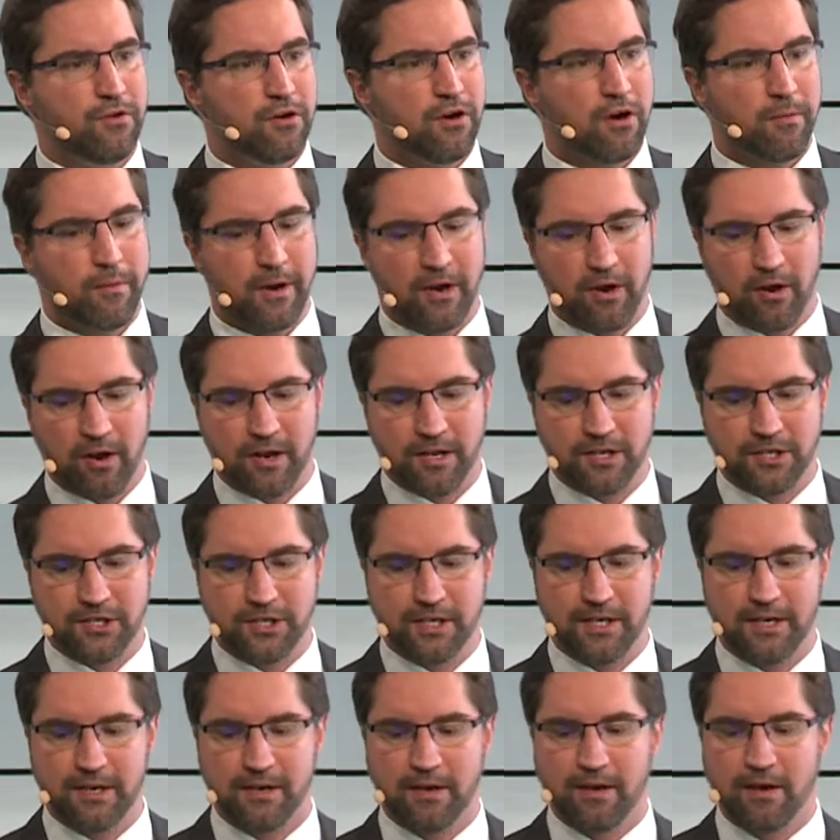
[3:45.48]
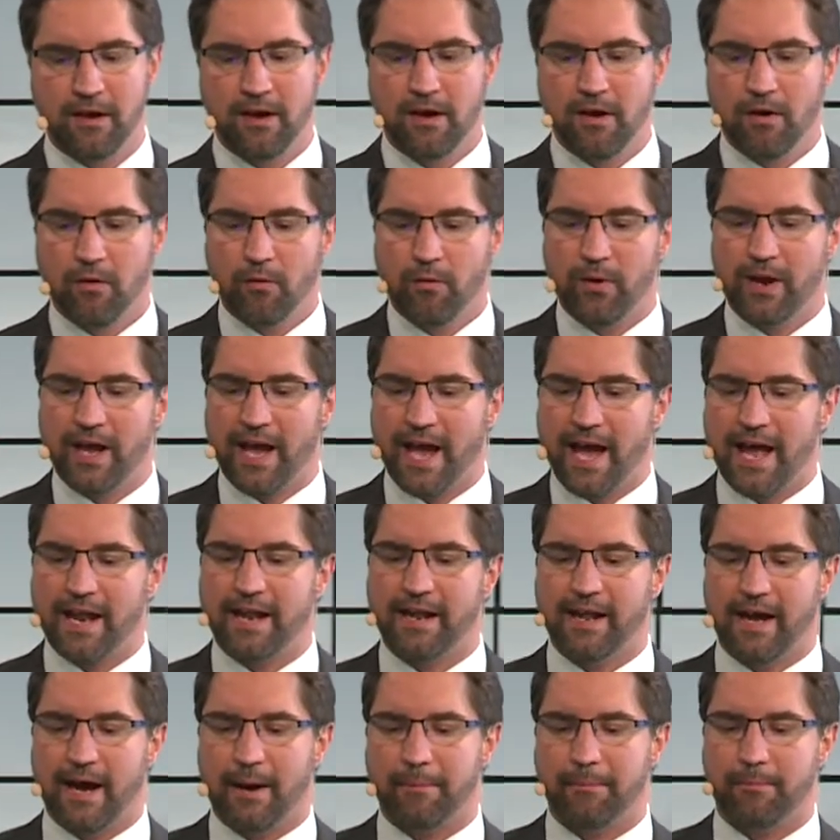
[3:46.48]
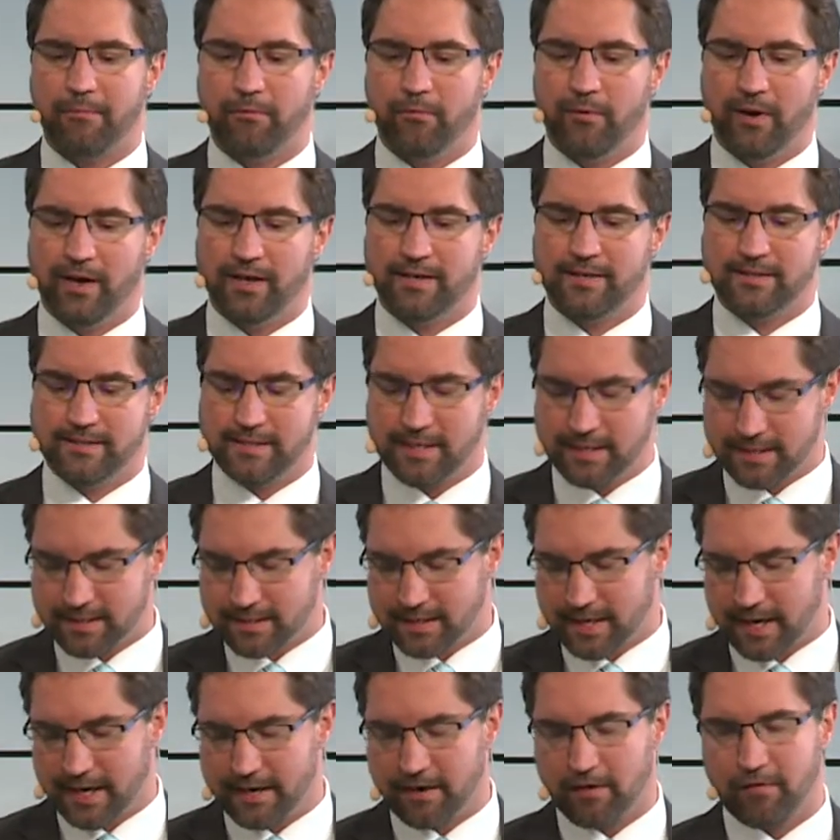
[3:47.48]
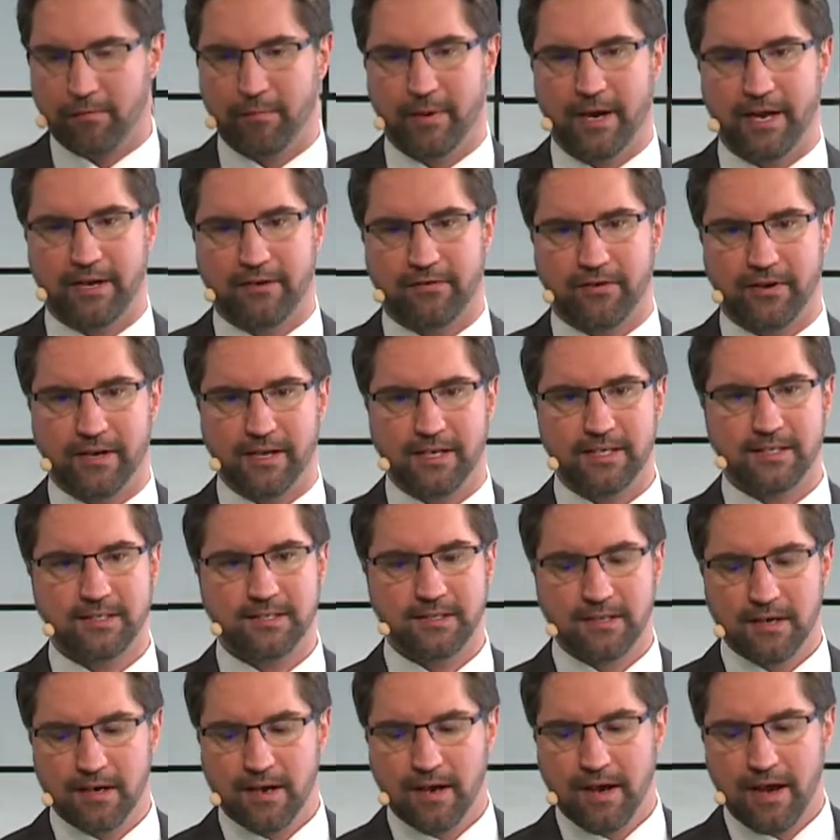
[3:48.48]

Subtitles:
neurobiology, we end up with this kind of matrix.